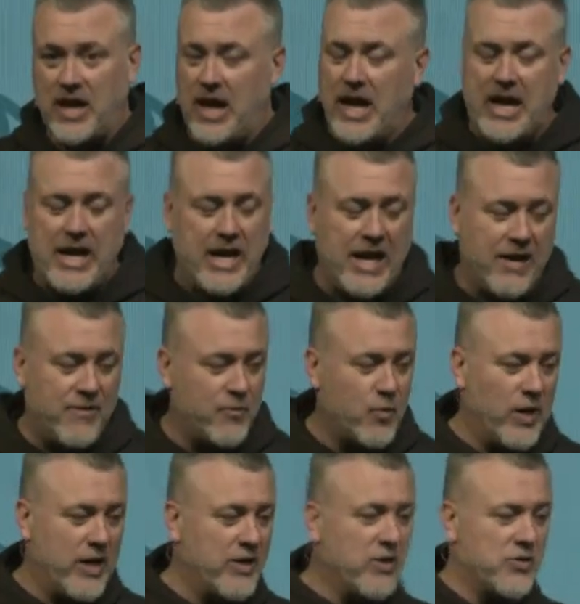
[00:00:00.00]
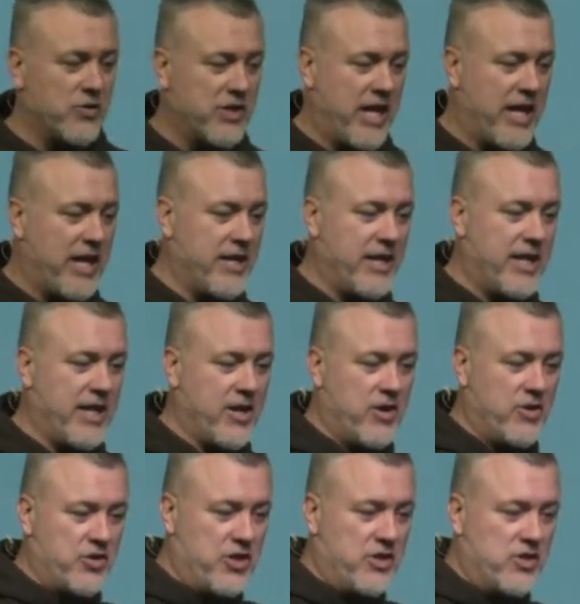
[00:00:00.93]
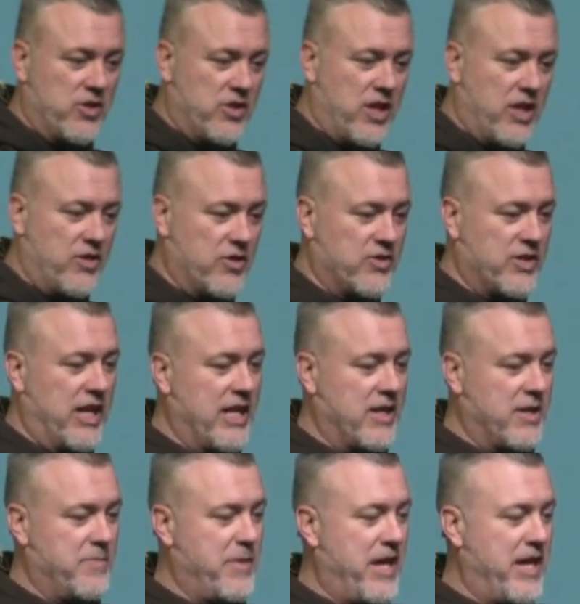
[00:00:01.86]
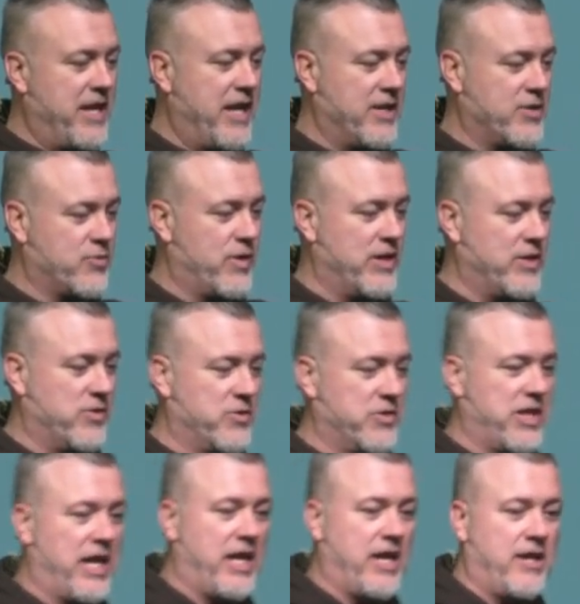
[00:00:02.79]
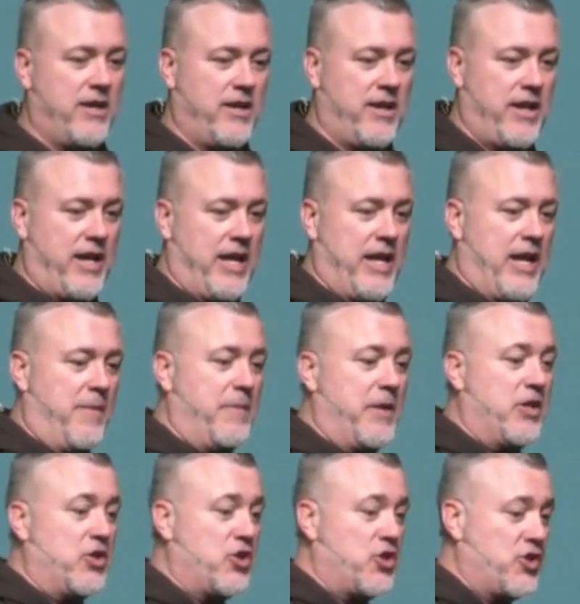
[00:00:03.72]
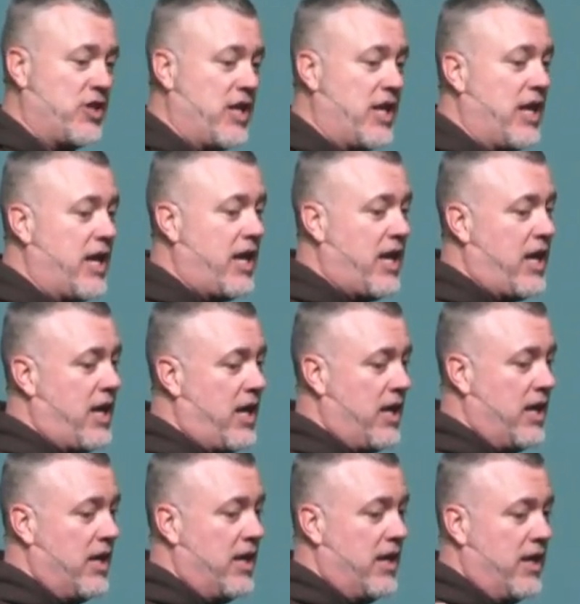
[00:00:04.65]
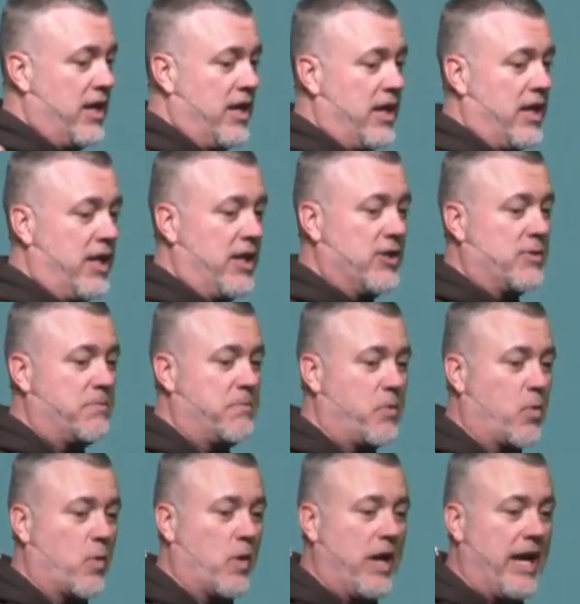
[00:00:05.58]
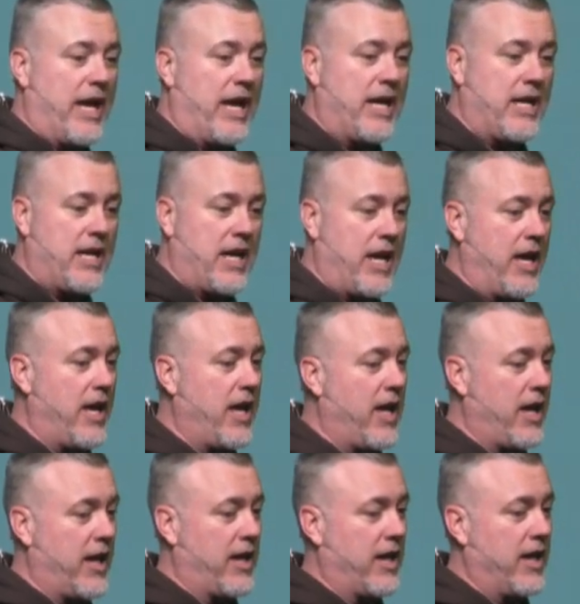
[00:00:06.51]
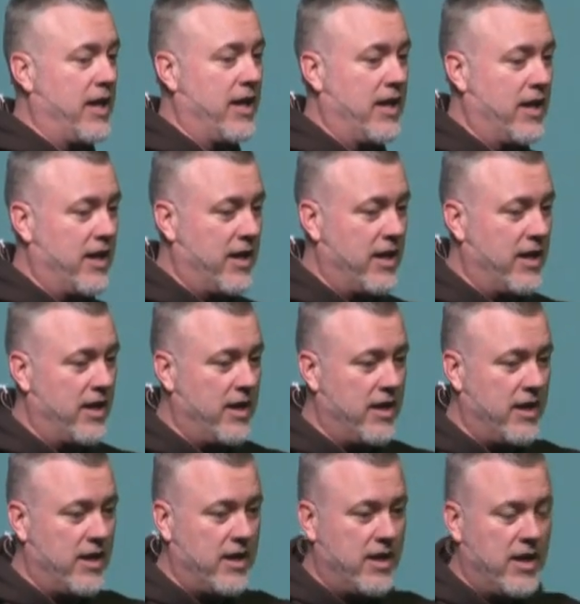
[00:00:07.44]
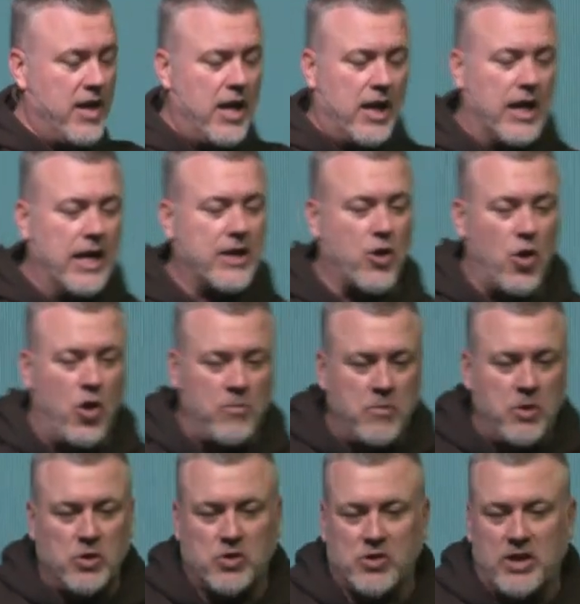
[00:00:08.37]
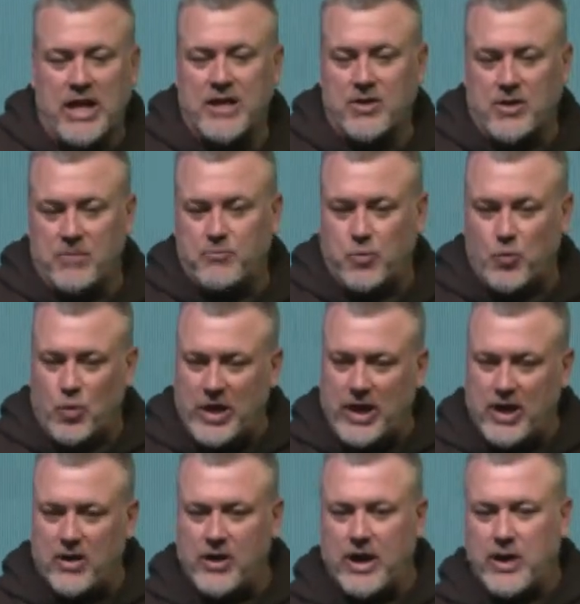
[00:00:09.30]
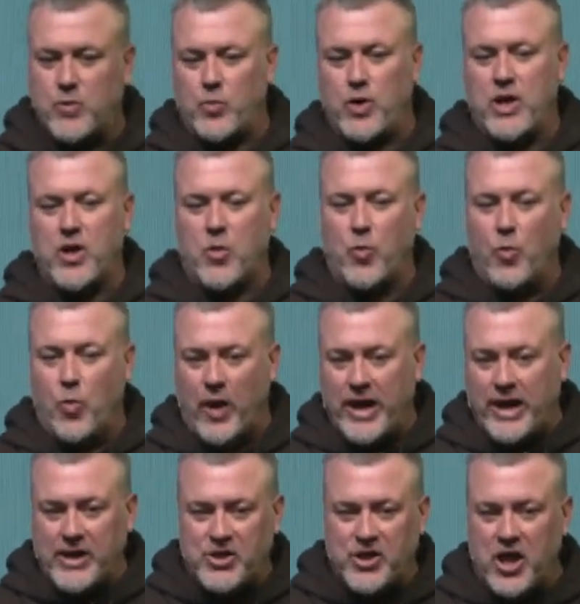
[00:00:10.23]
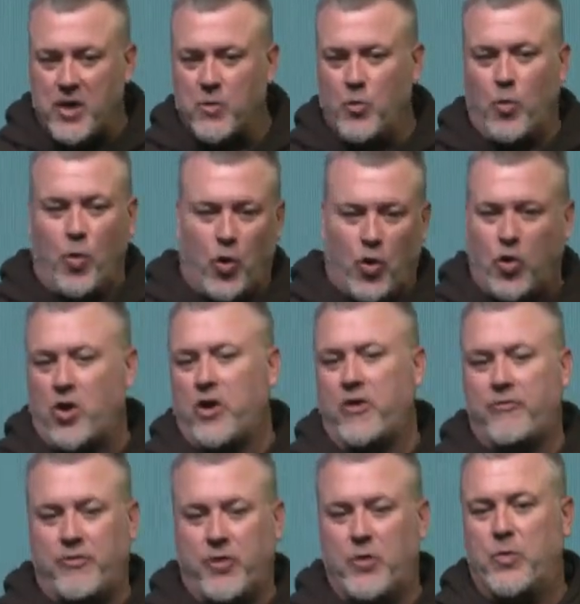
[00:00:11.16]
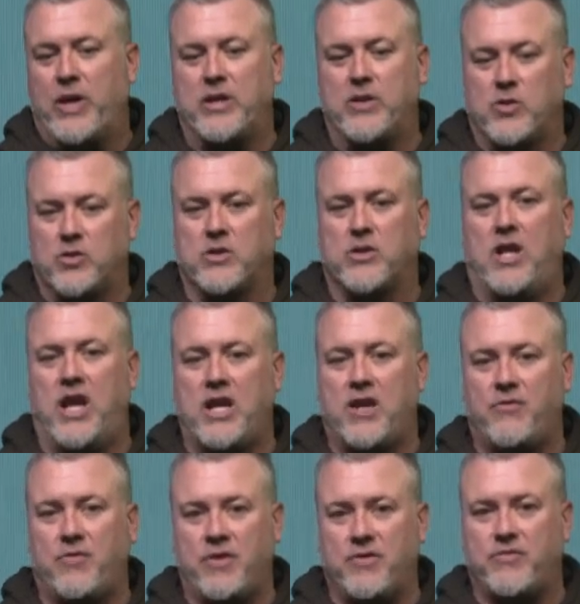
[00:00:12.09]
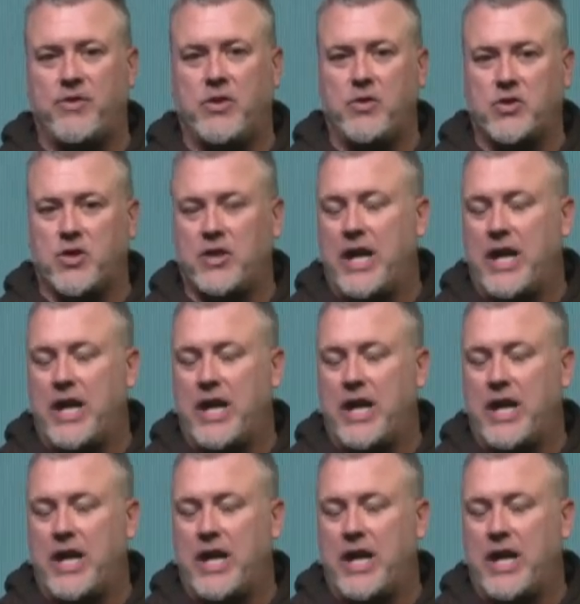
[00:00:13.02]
I have Rendell's hand here. She's on the other side of the bed, has Rendell's hand. And I mean, she is praying. Like, almost like the prayer, like we are waging war for Rendell's life and future.